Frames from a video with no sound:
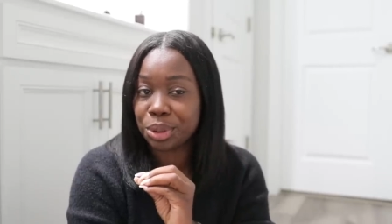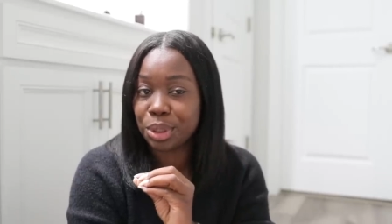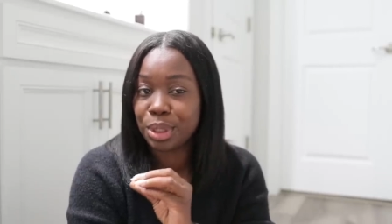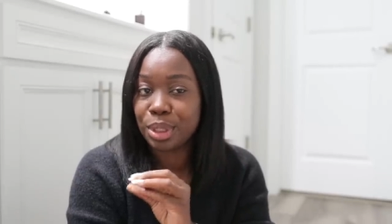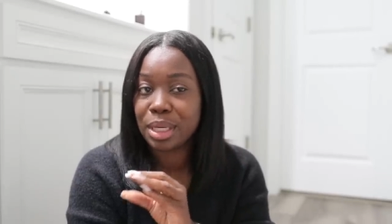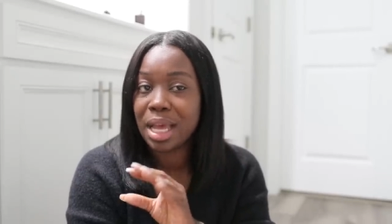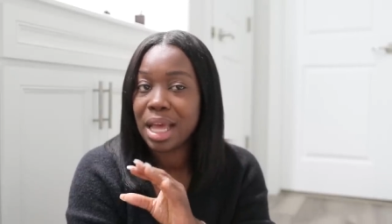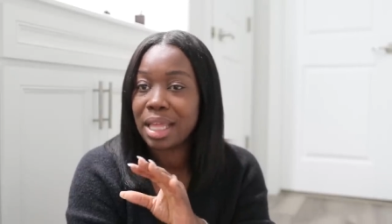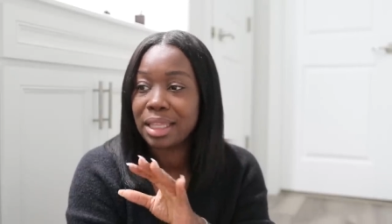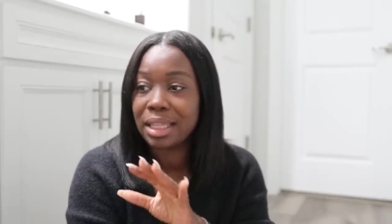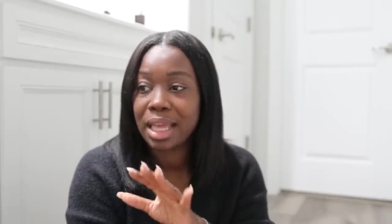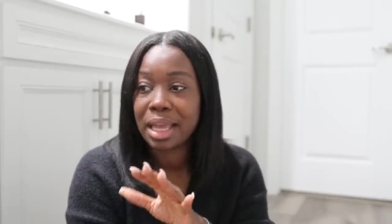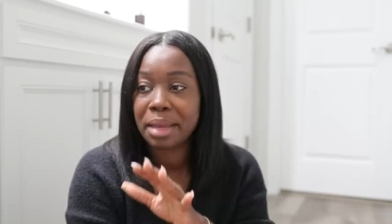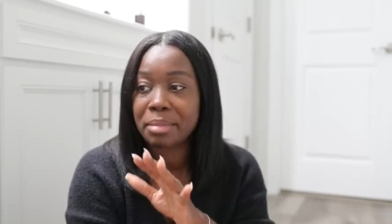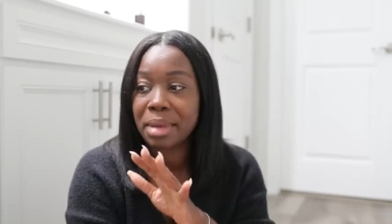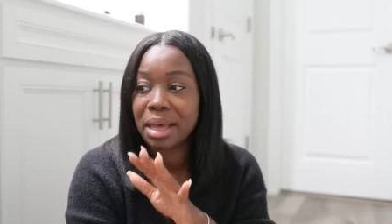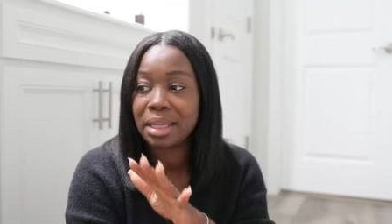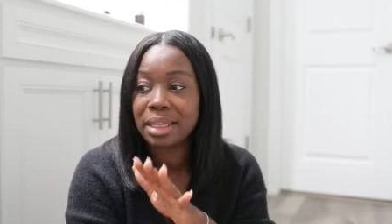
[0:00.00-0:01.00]
Not
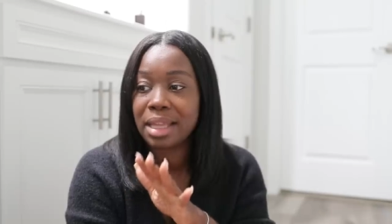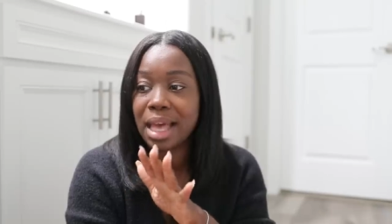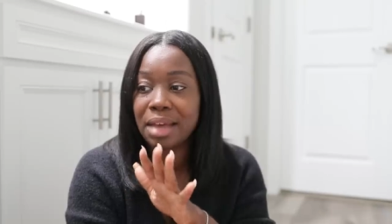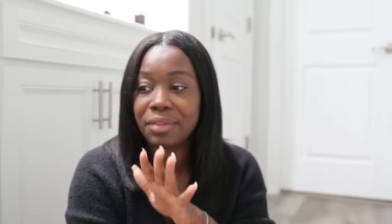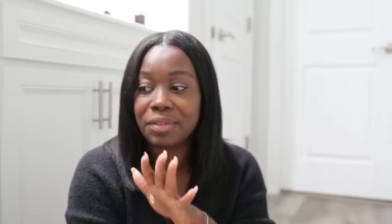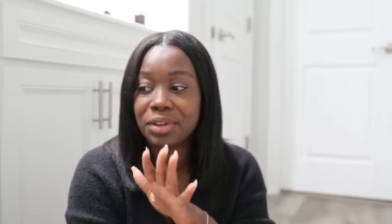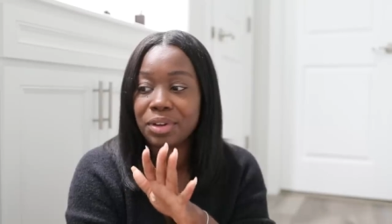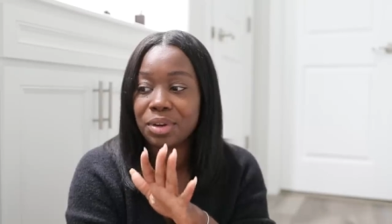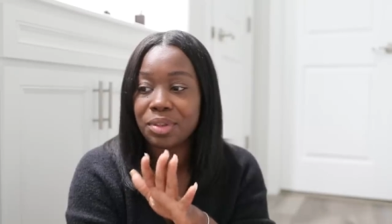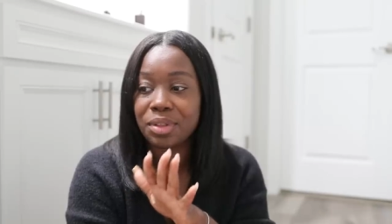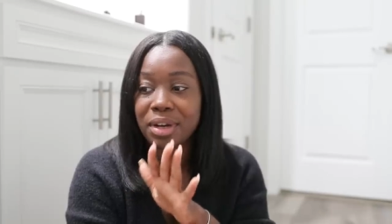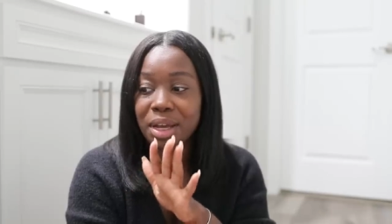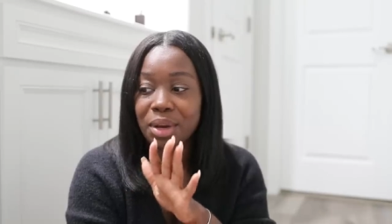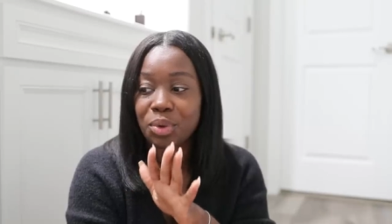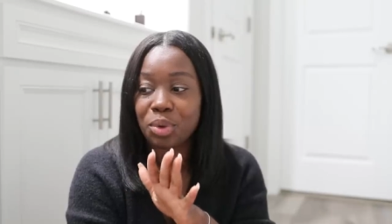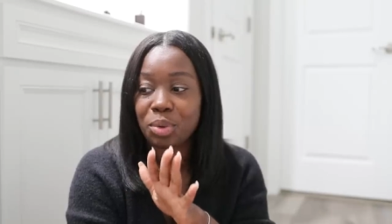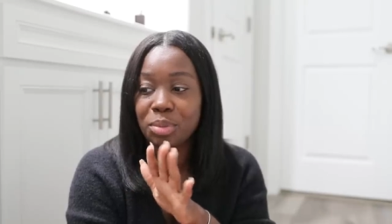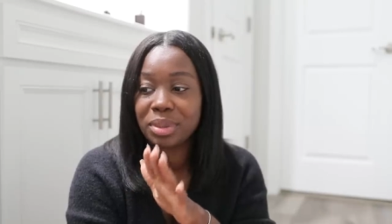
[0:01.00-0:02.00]
like my lavender that
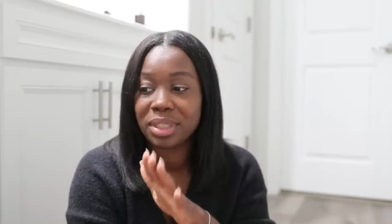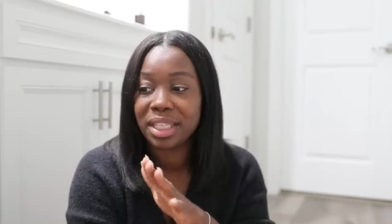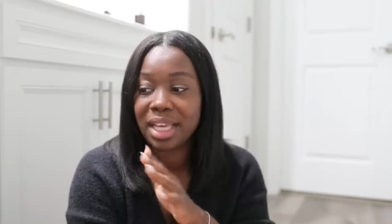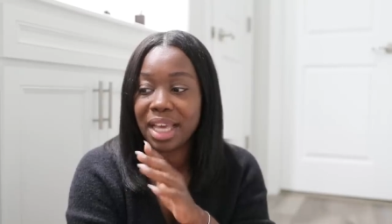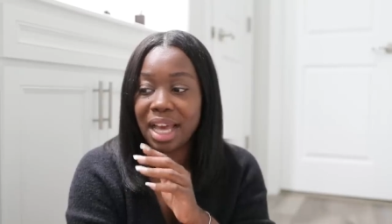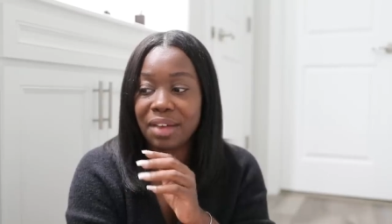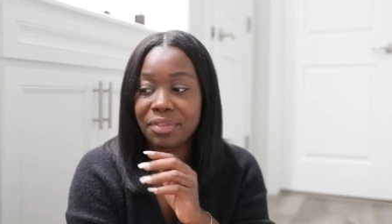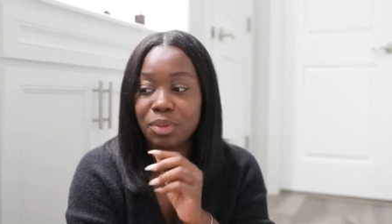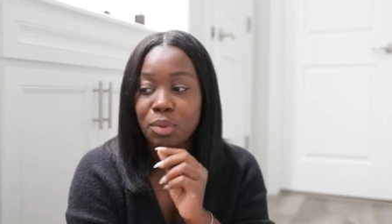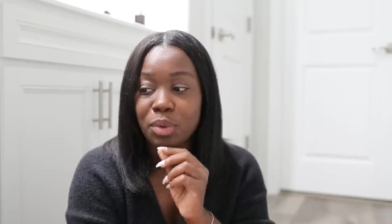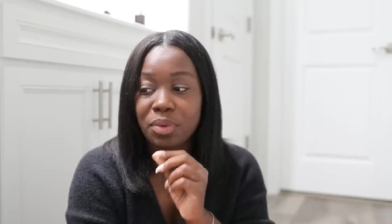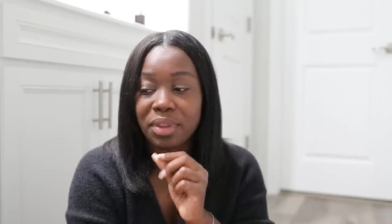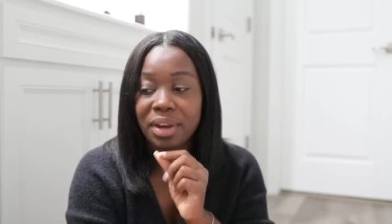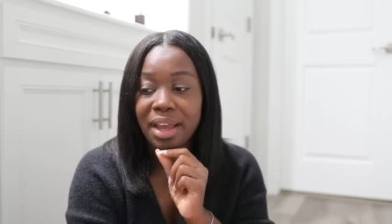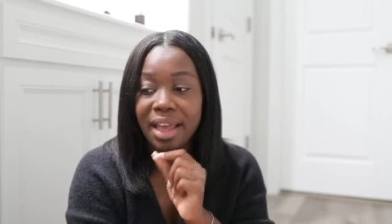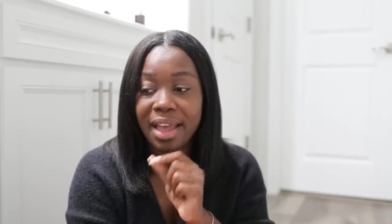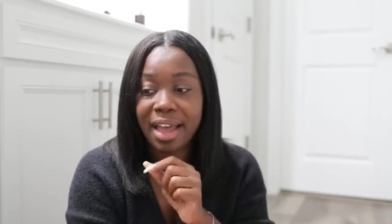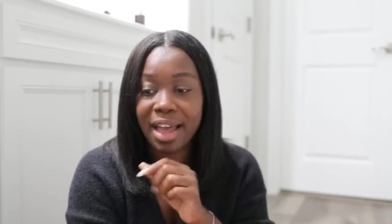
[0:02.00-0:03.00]
I normally have. The one
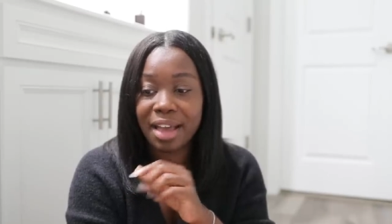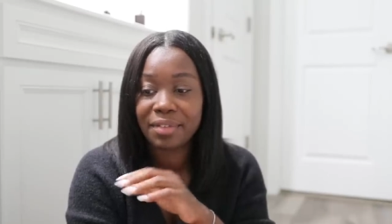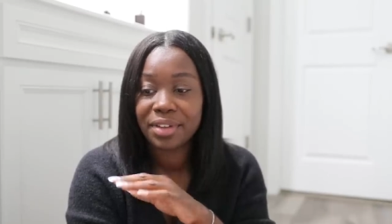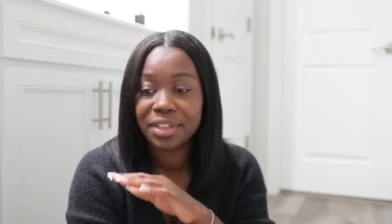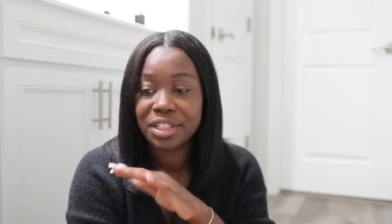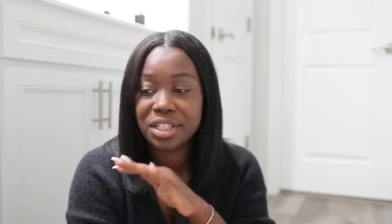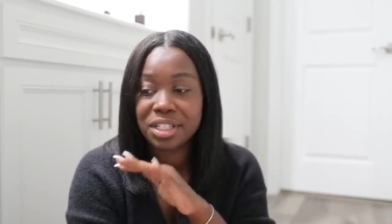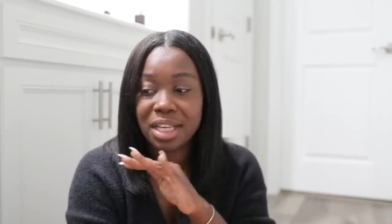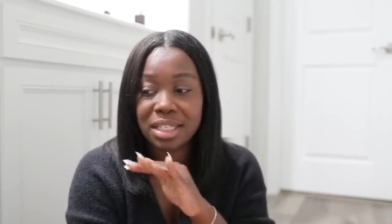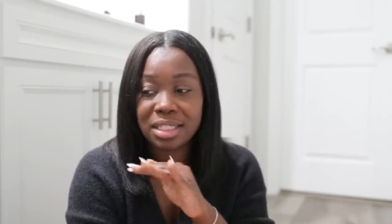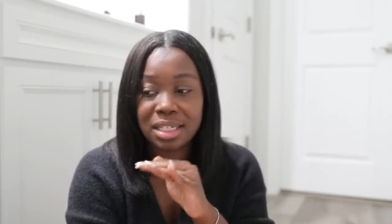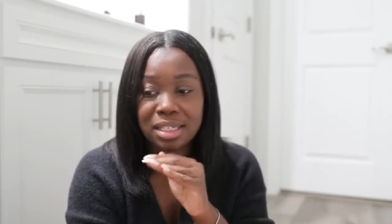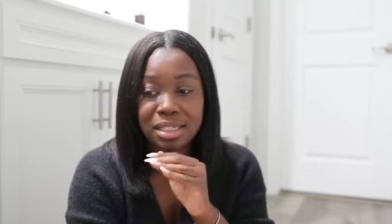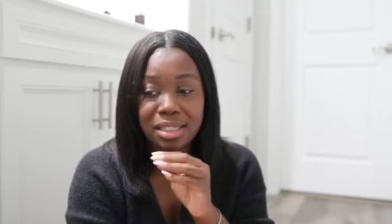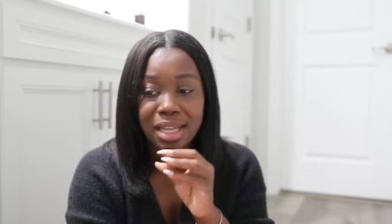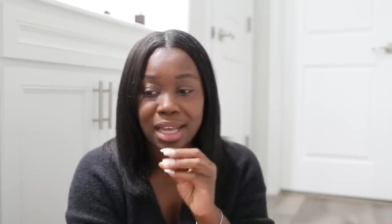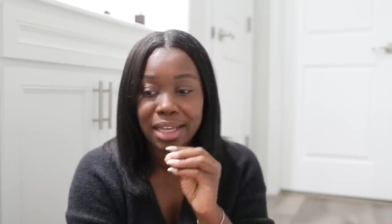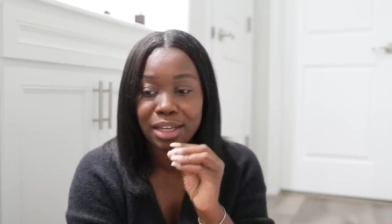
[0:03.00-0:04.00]
that I have, it just has a,
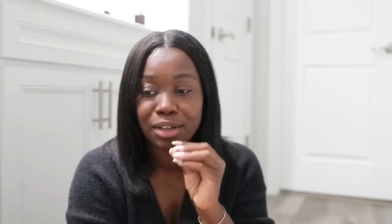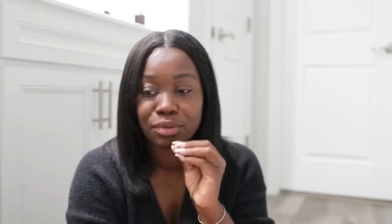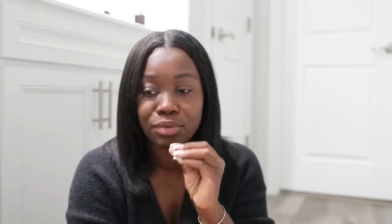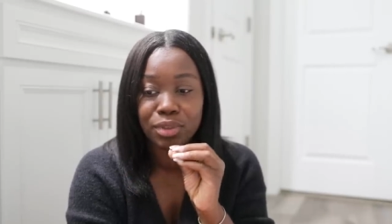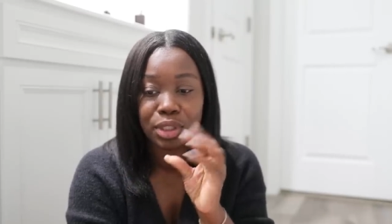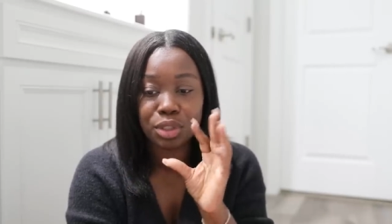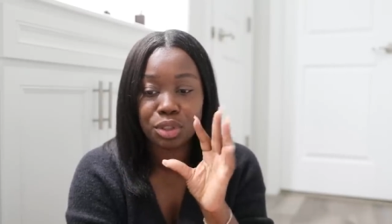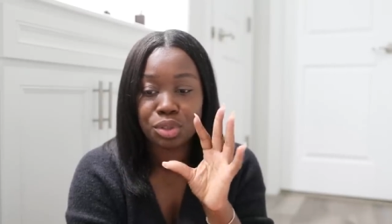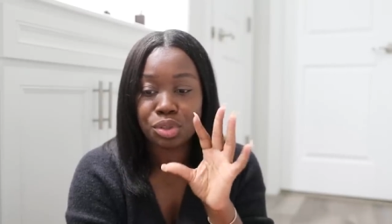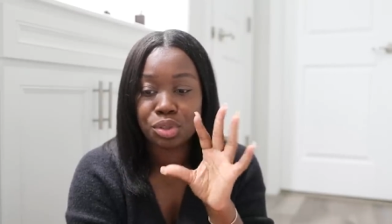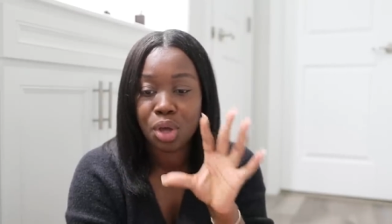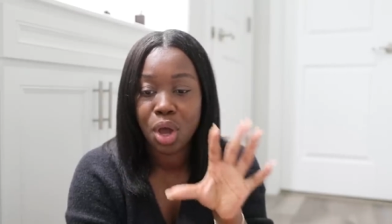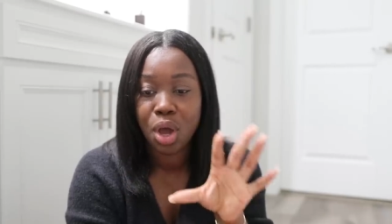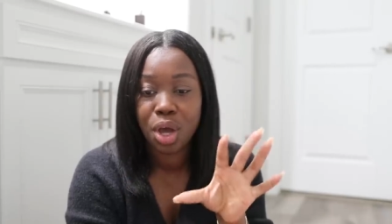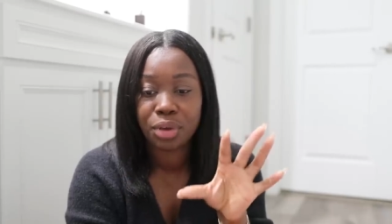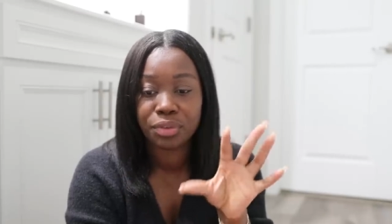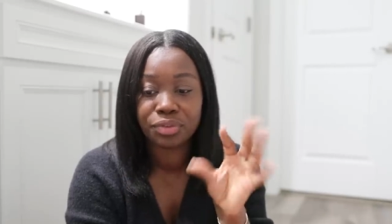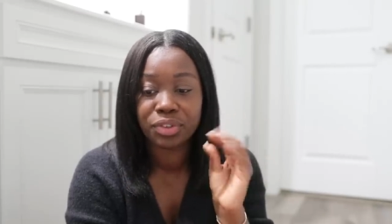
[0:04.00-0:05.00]
like a real
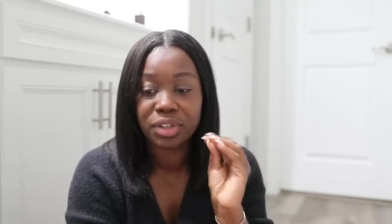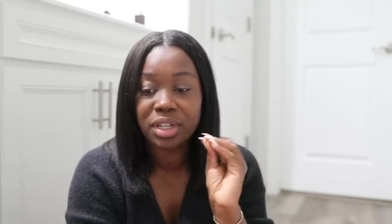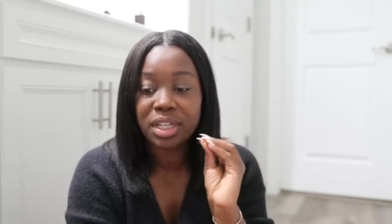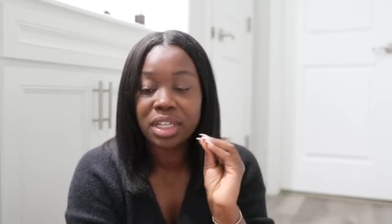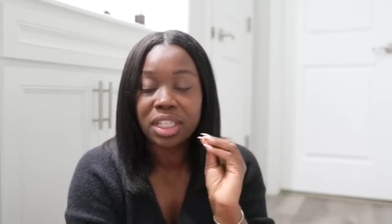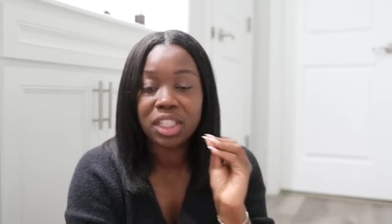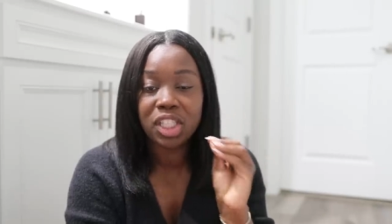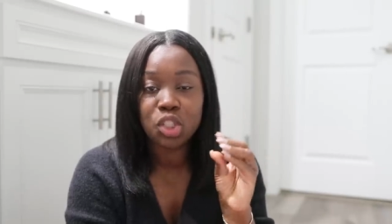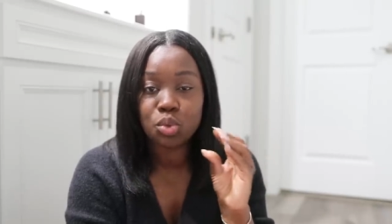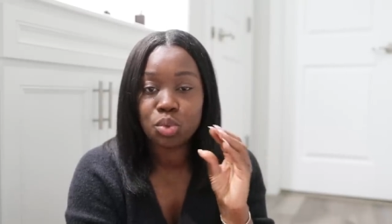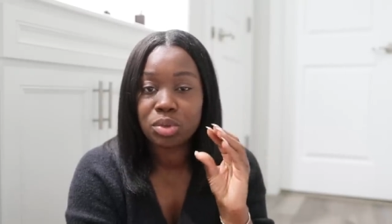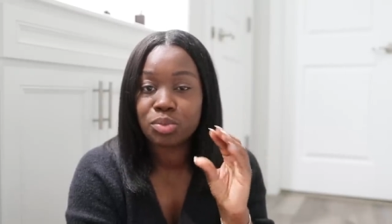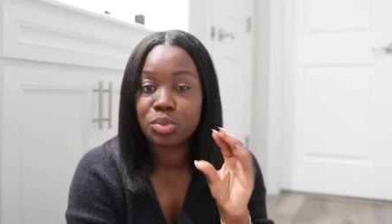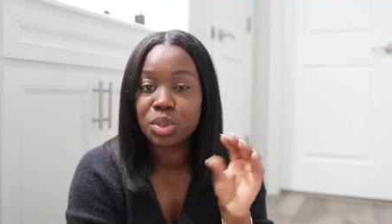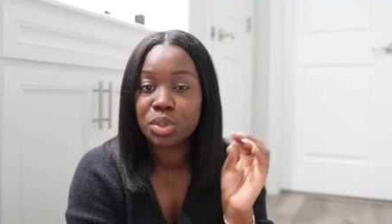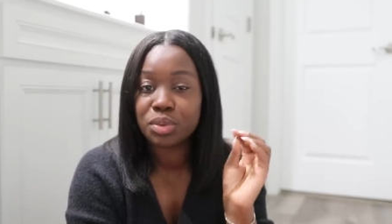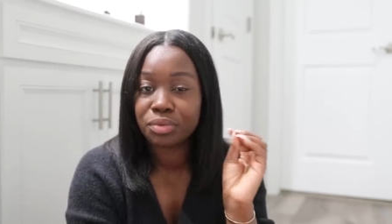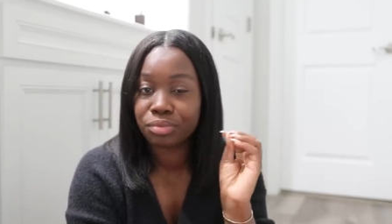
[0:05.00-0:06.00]
soft, this
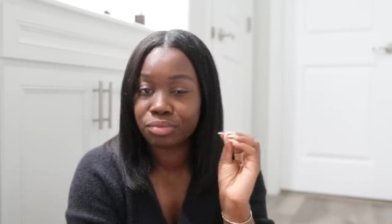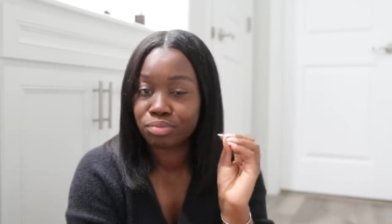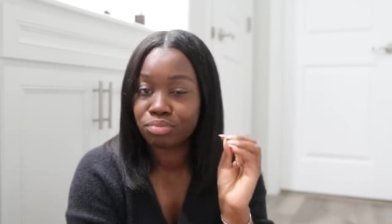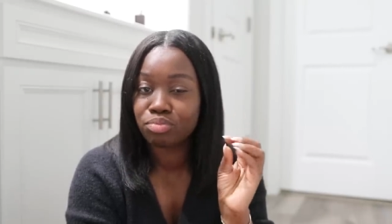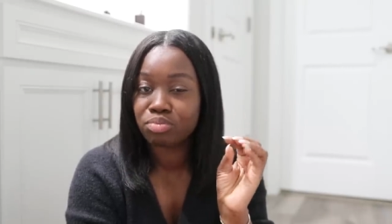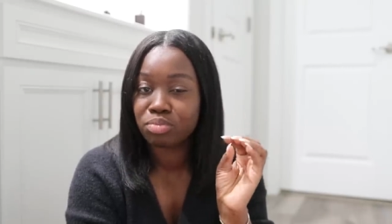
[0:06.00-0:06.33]
one was